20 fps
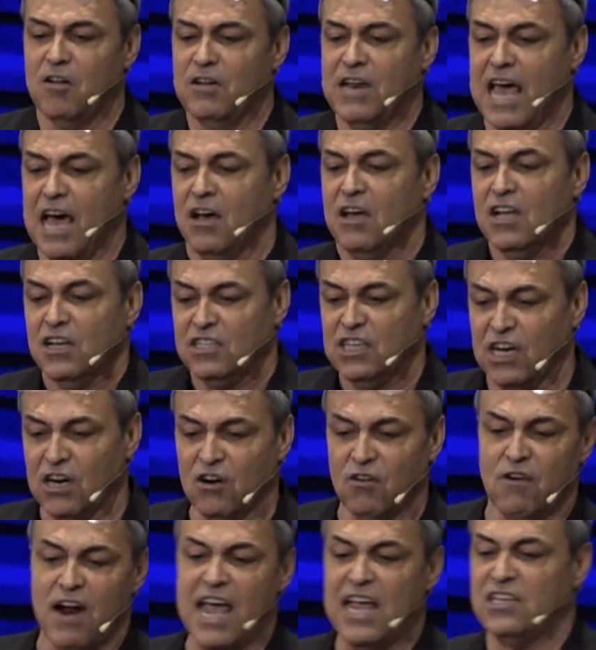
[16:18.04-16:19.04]
now,
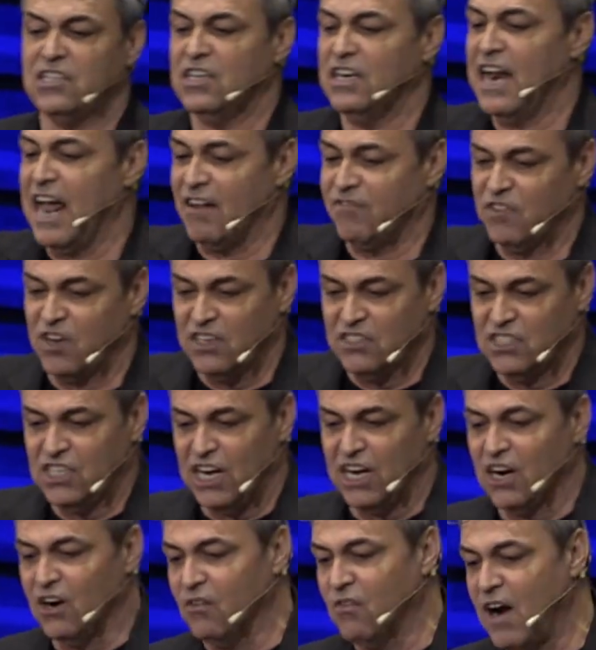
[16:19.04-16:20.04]
generation after
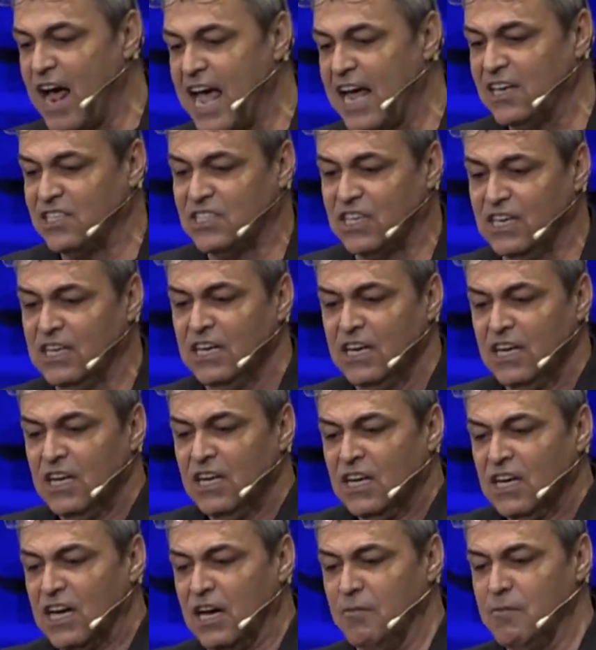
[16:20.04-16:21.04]
generation,
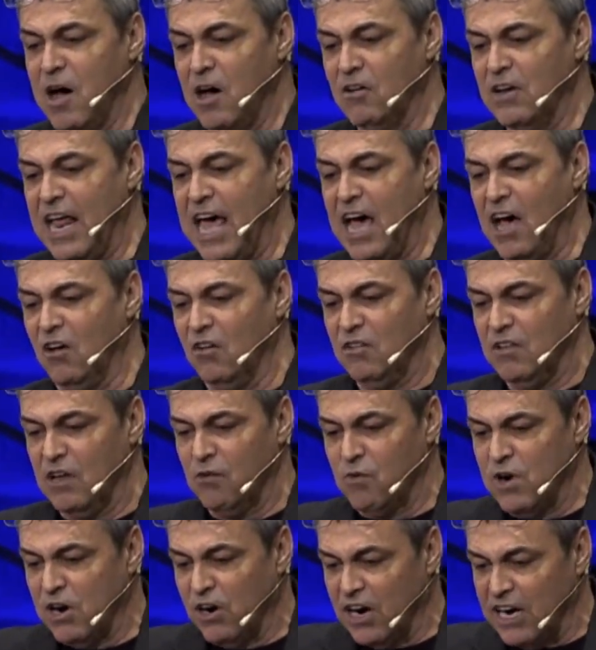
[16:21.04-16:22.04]
come on now,
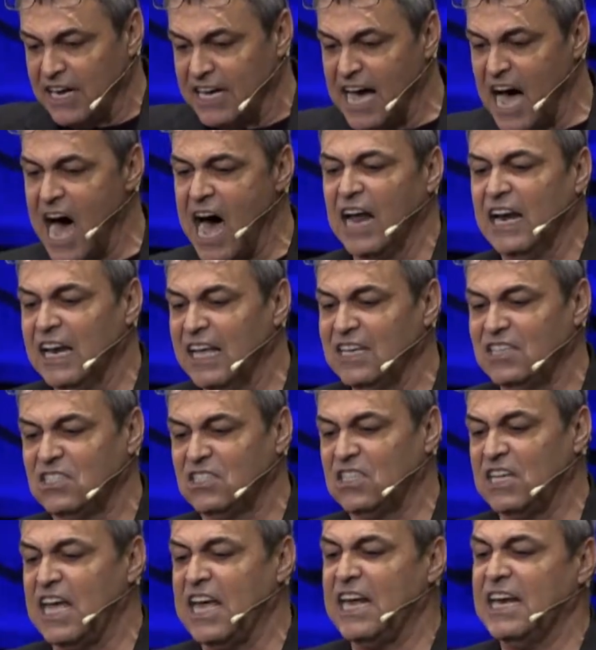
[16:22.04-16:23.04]
we're a godly
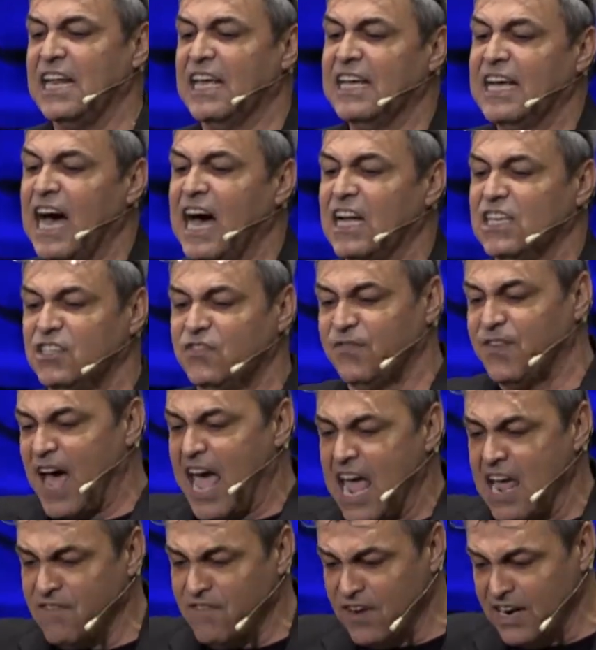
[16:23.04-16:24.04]
seed in God's
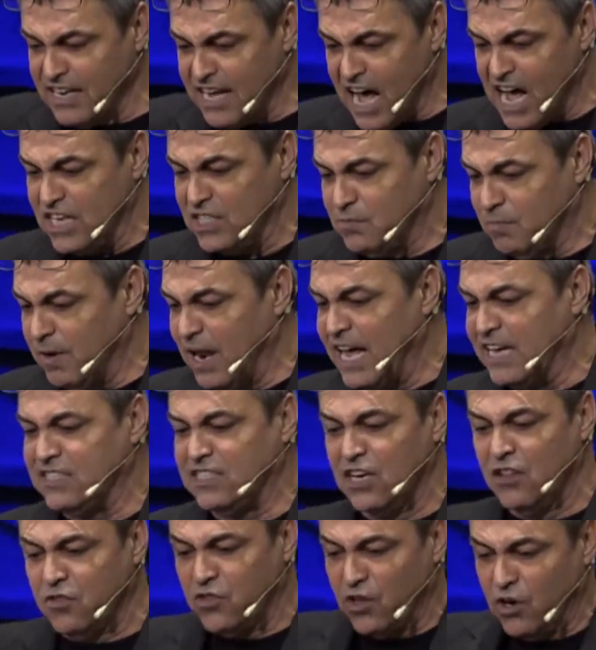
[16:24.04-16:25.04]
favor and God's
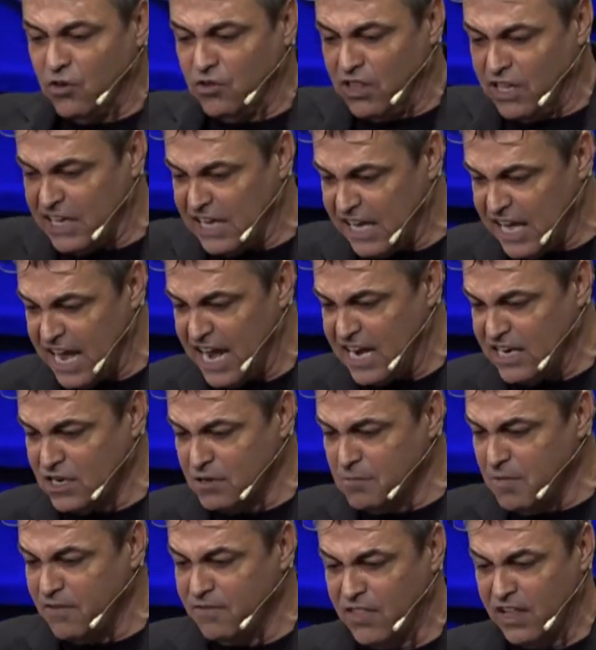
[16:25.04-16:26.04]
blessing through the
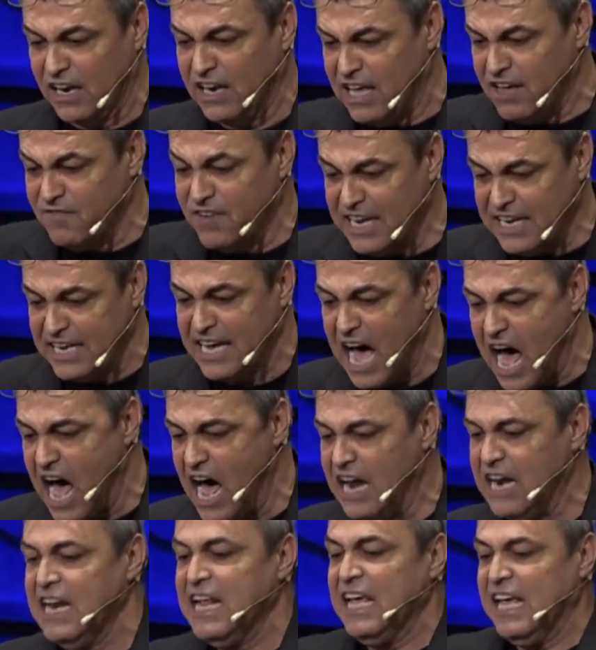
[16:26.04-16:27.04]
kingdom of the living
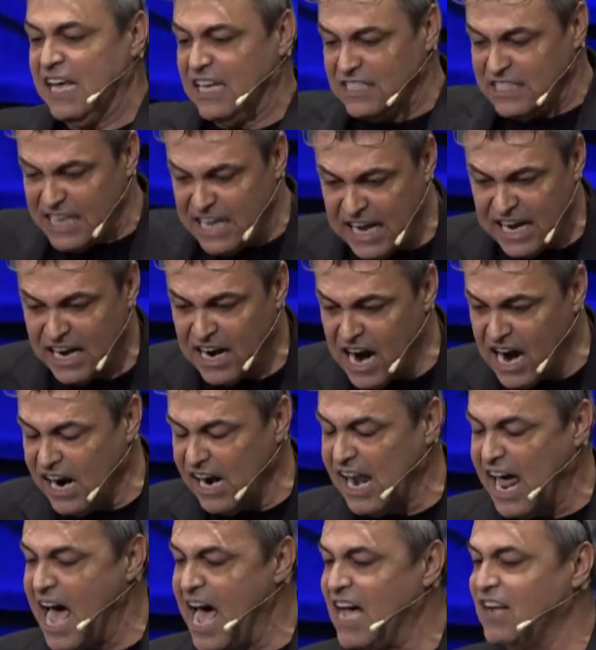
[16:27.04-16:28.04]
God is in our
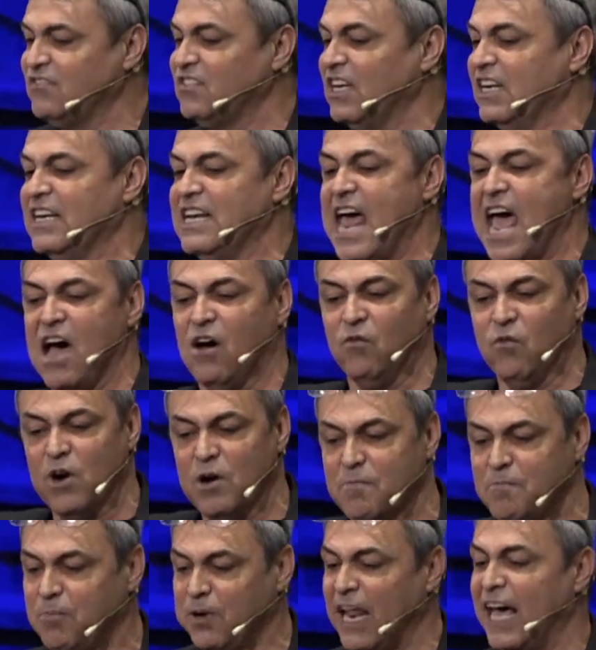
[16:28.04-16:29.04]
lives. And now we're
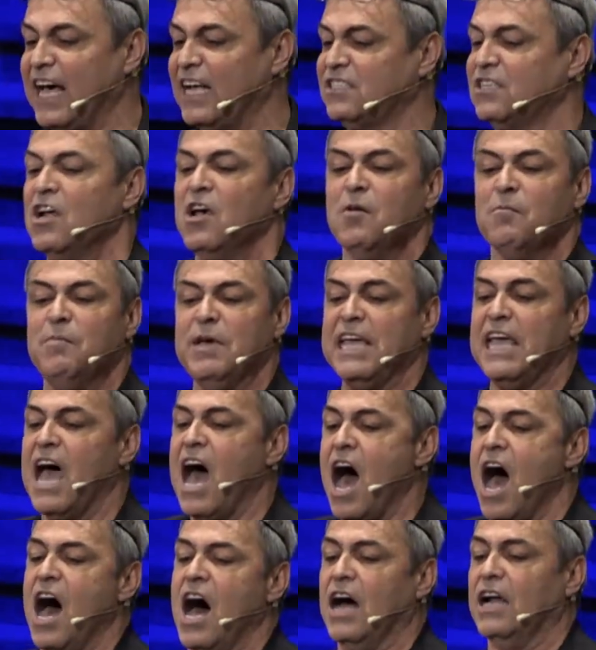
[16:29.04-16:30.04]
blessed
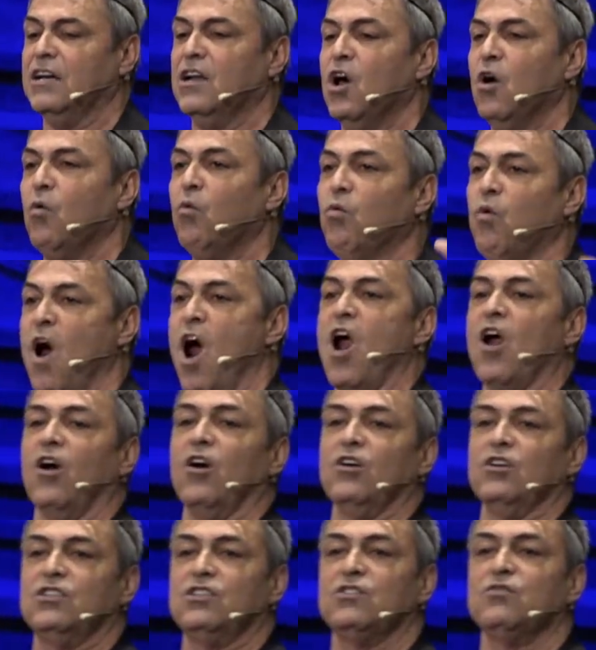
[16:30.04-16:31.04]
beyond
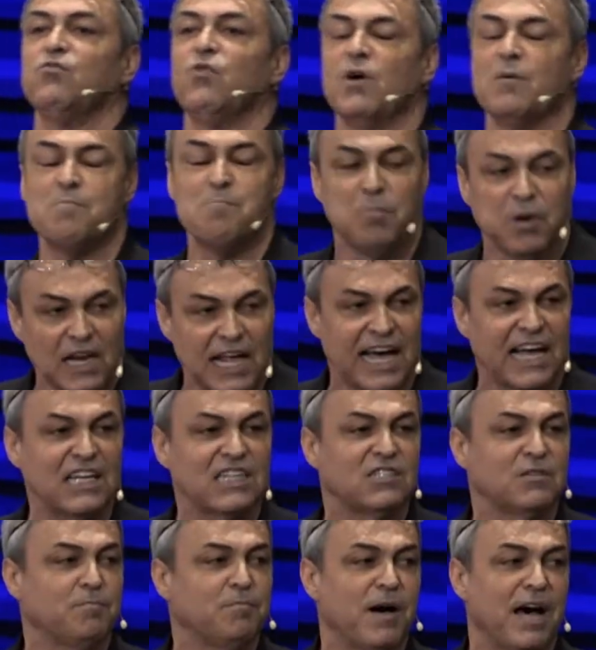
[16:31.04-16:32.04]
words. We're
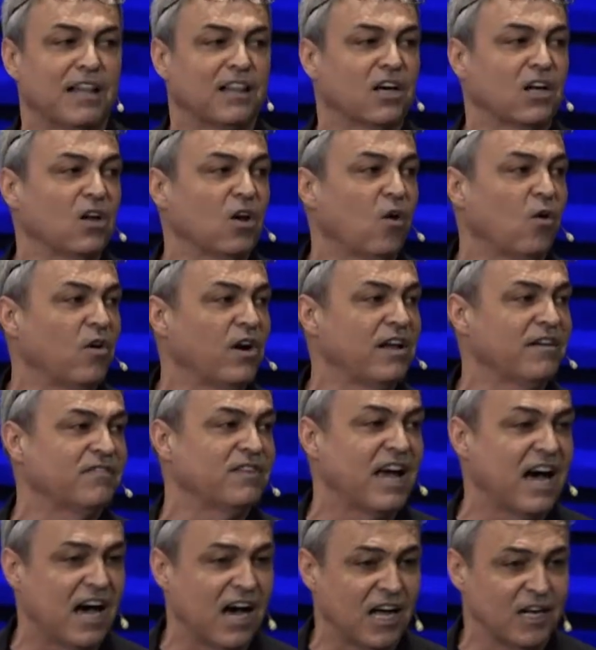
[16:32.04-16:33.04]
blessed by the glory of
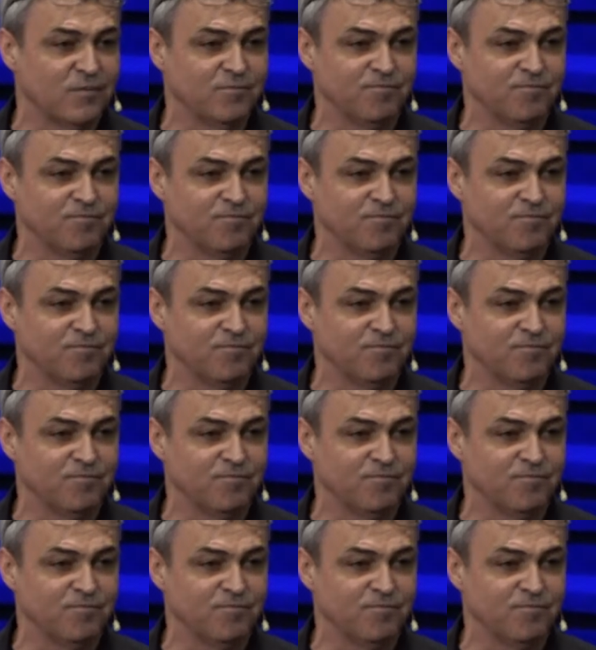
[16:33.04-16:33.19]
God.